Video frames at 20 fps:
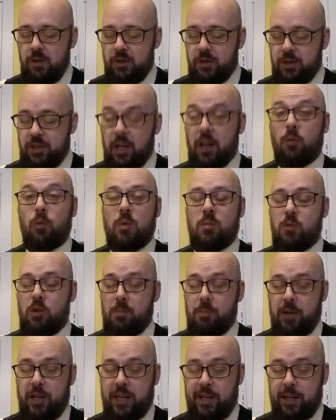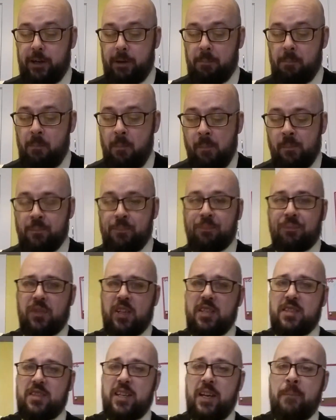Just down one more bite here.
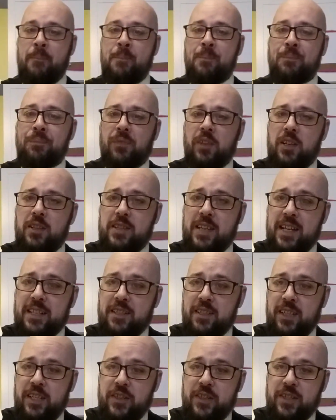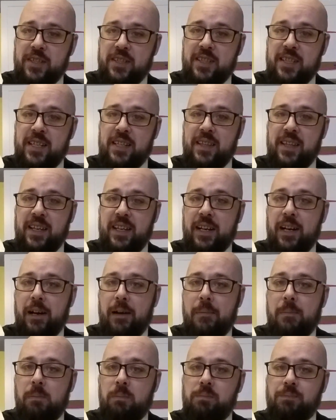You see, it's actually, you can see
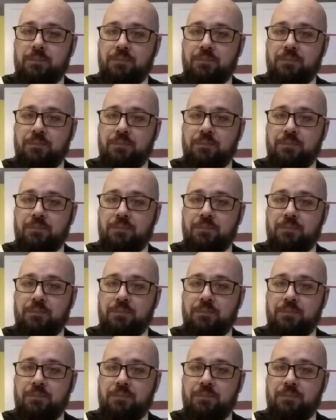the